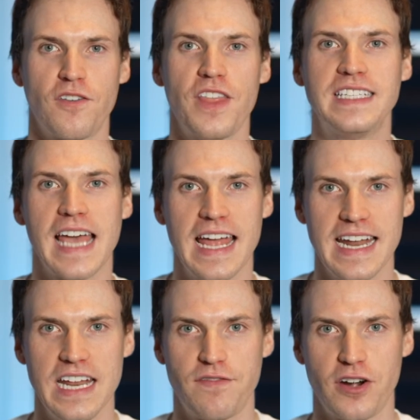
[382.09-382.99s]
the
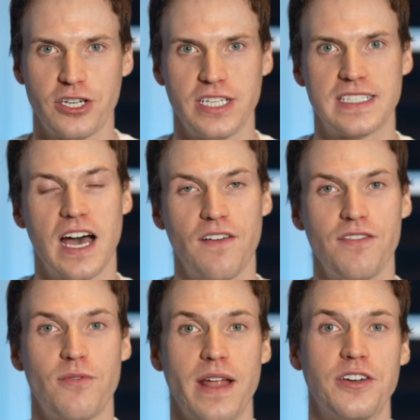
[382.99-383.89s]
1080 versions of
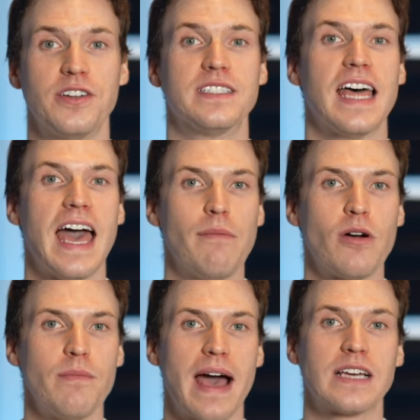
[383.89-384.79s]
the renders, the
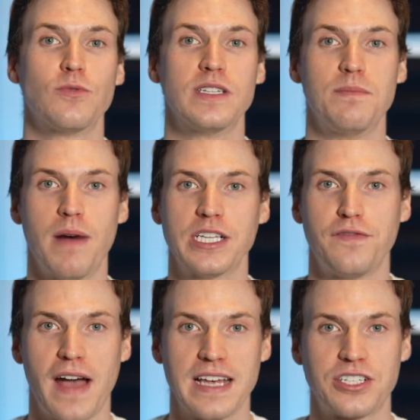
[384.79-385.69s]
M1 Max was much
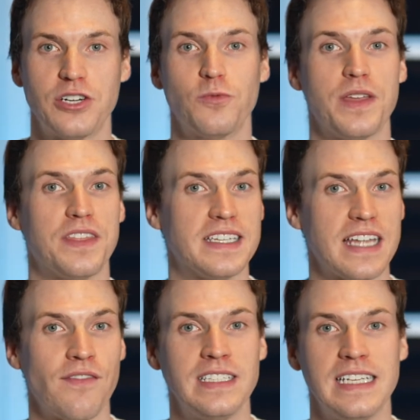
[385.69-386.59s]
faster, with the
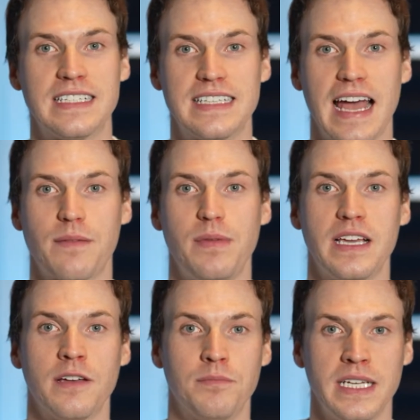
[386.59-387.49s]
17 stack being
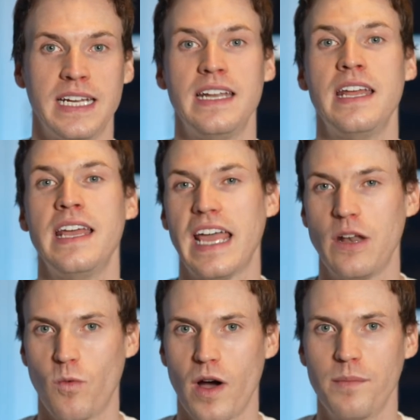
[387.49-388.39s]
completed
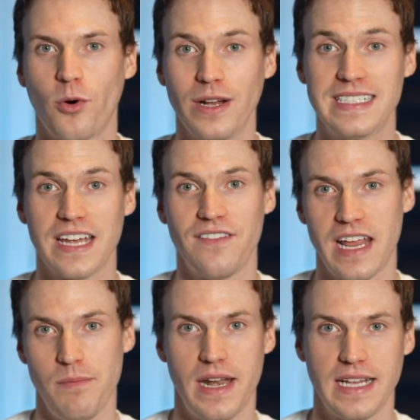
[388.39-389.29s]
in
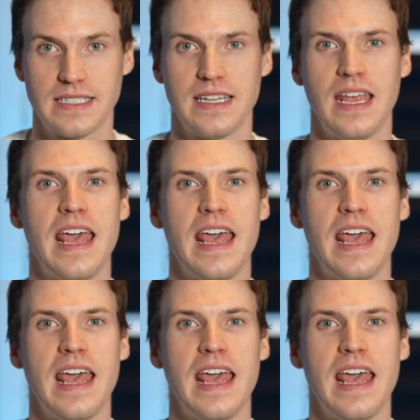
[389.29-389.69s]
1.78 minutes,